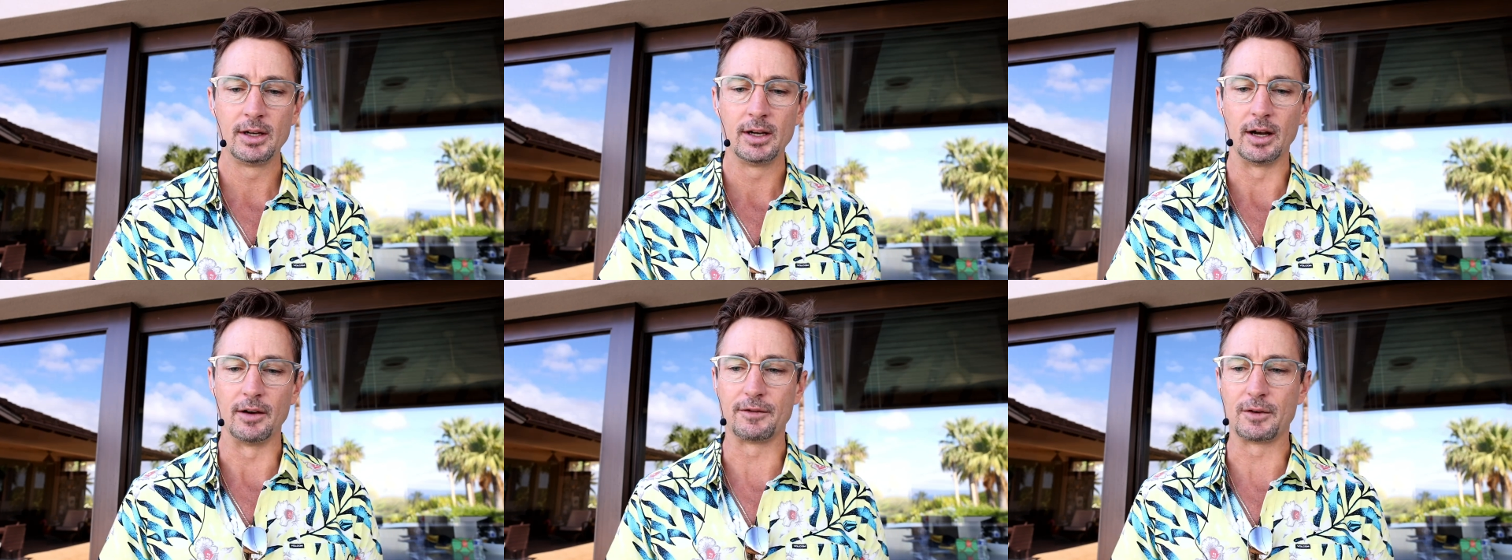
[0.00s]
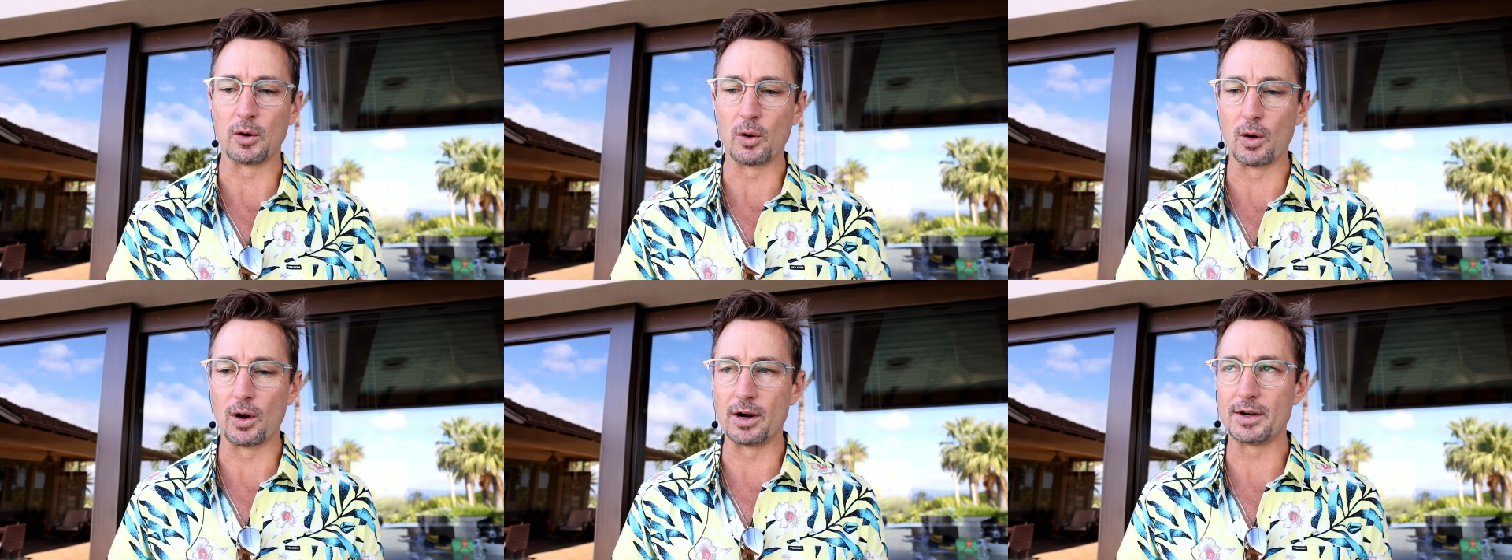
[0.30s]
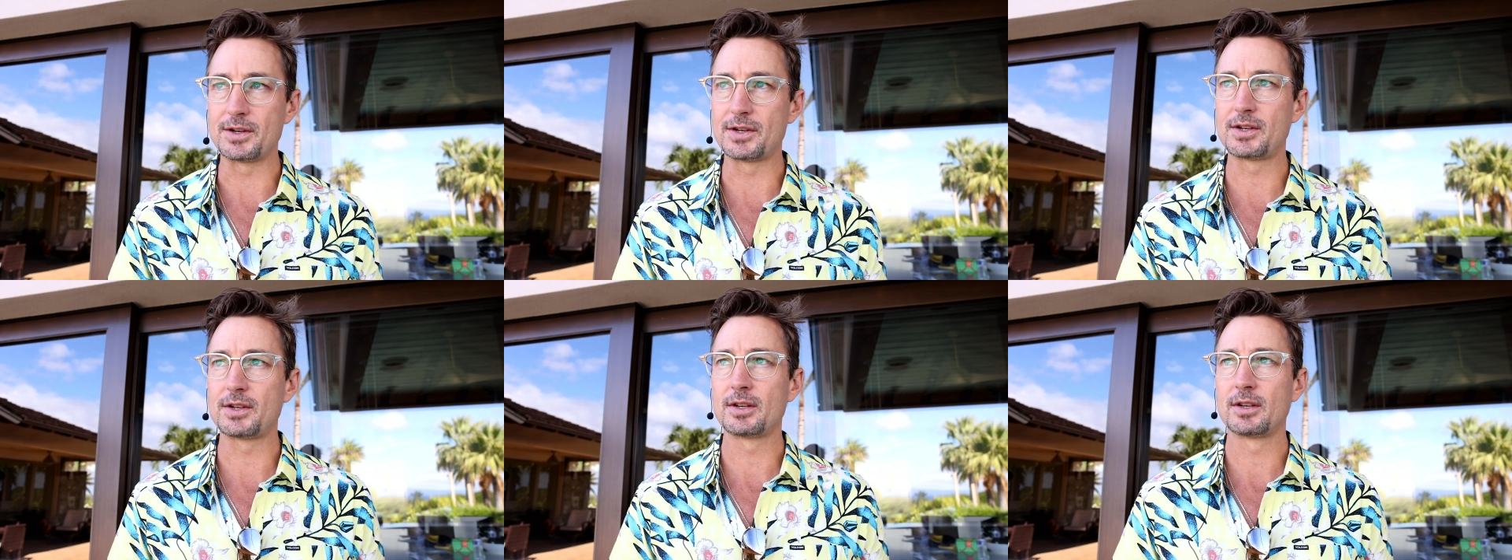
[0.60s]
Of
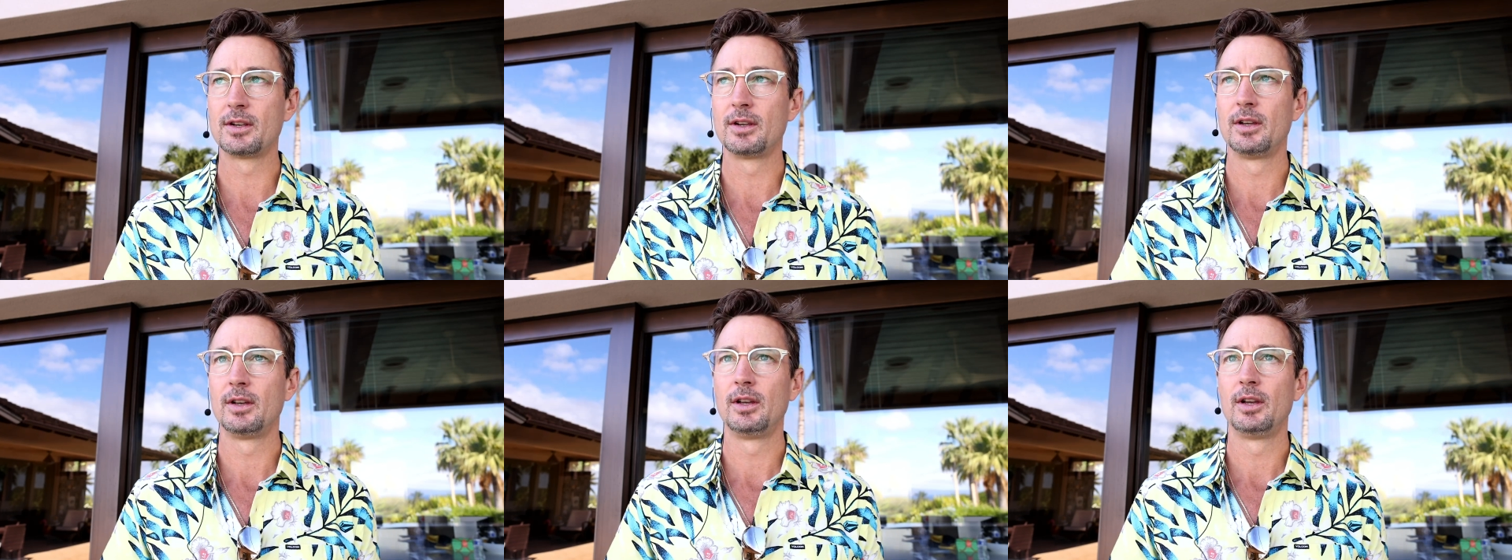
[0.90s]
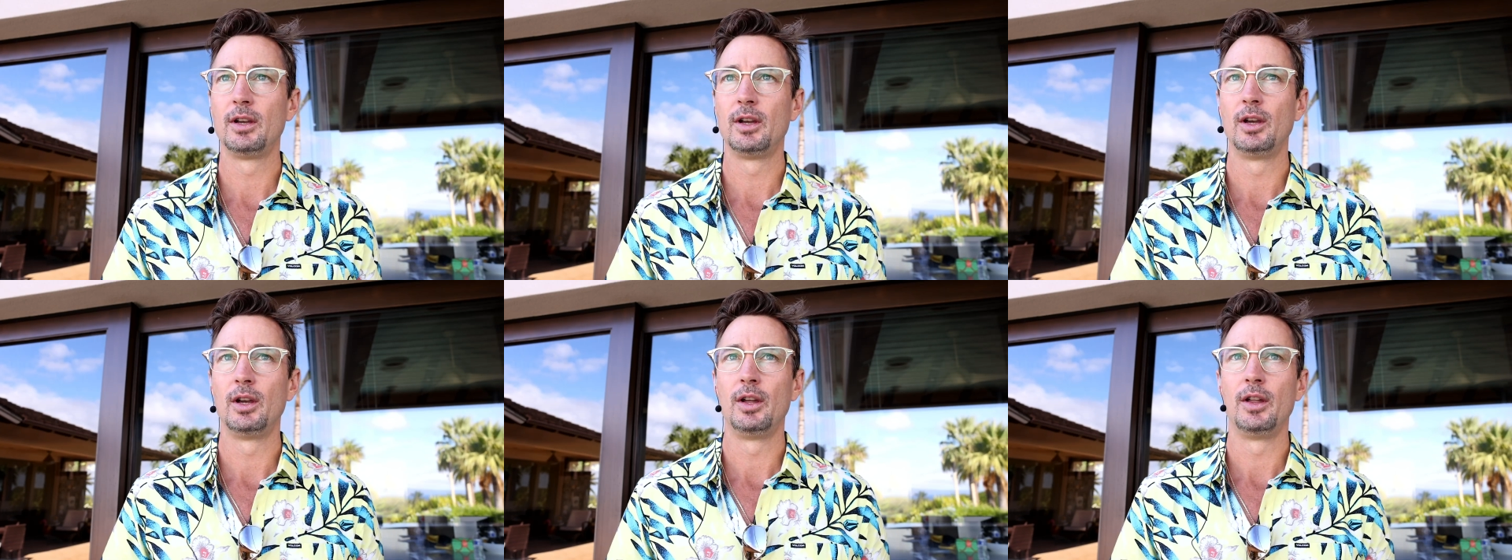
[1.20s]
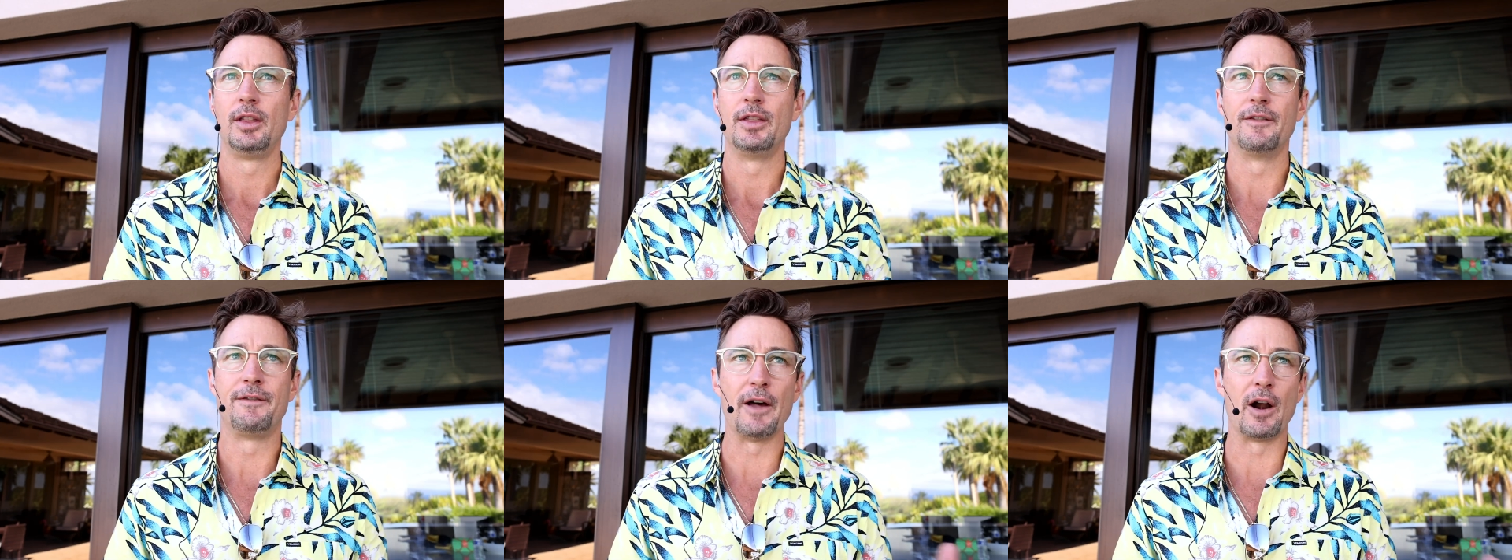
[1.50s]
course,
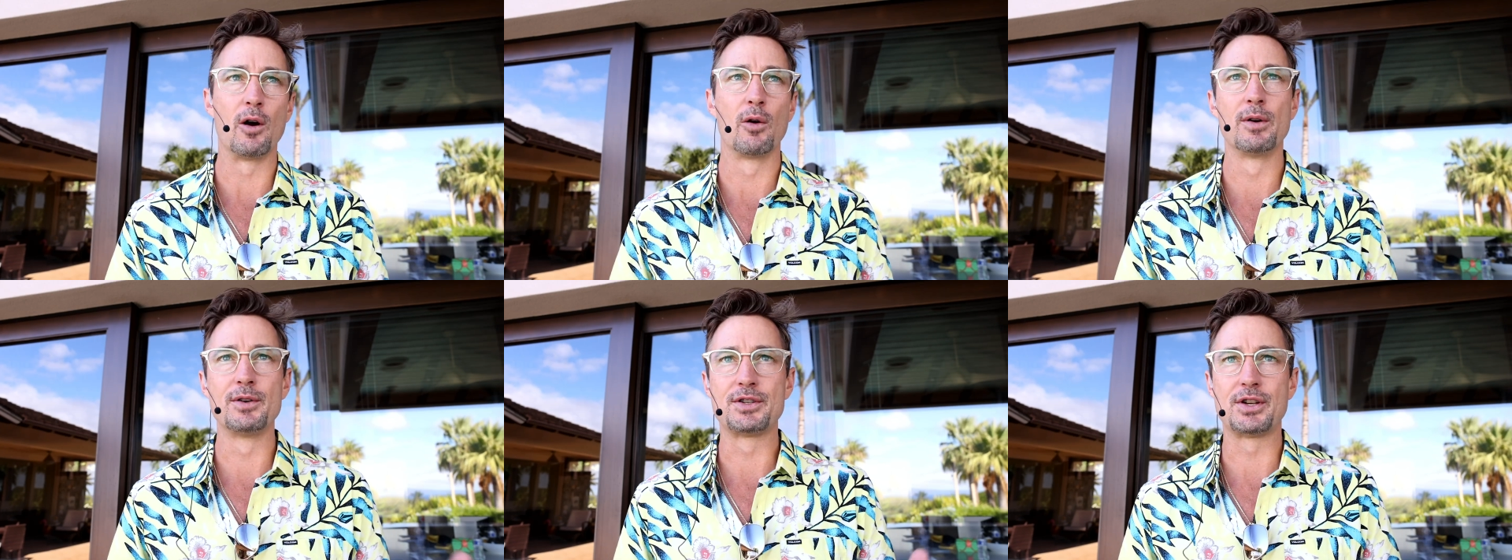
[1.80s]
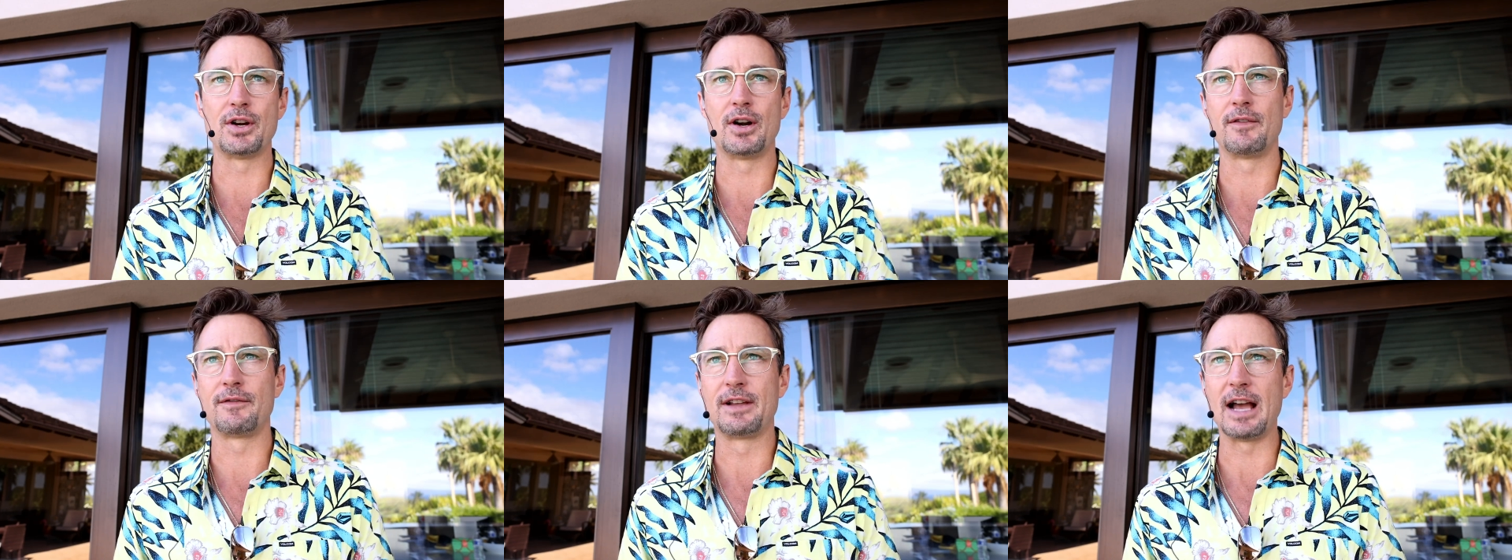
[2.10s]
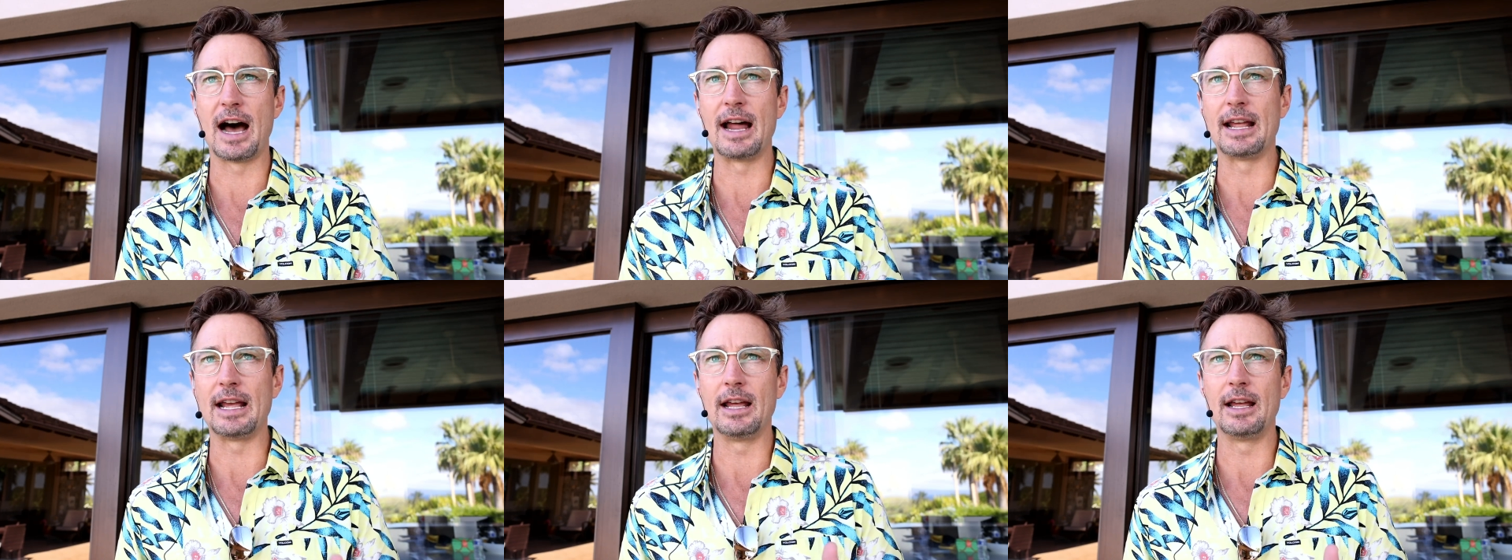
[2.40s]
the Federal Reserve
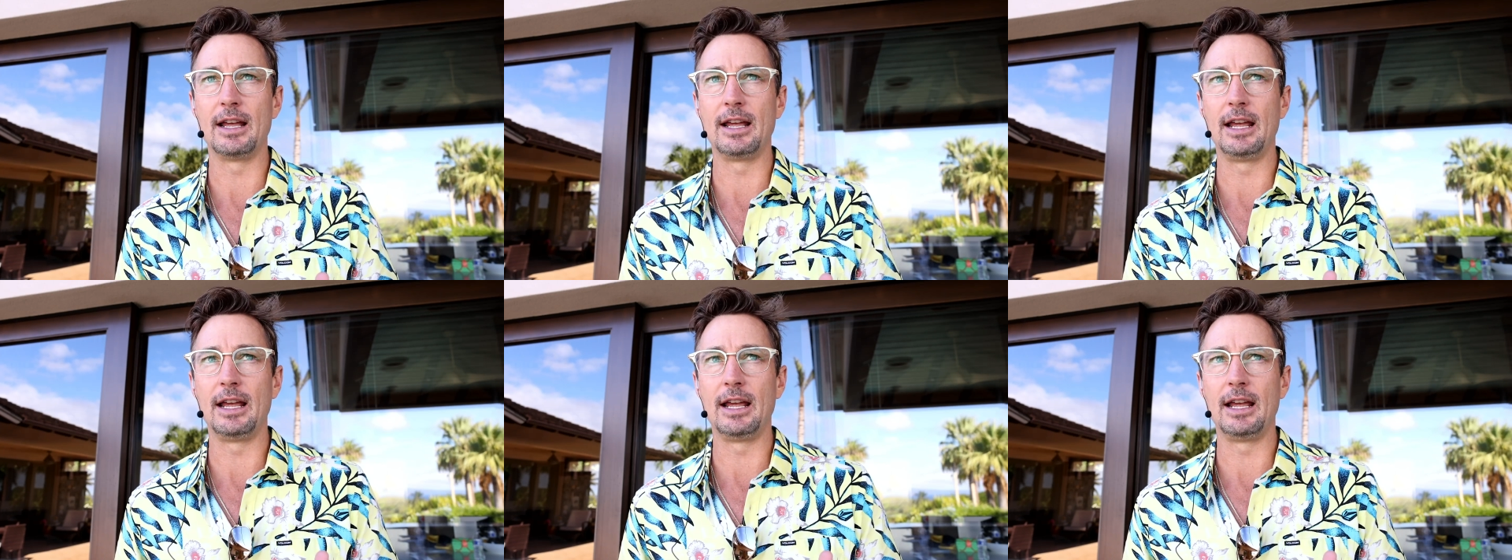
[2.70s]
got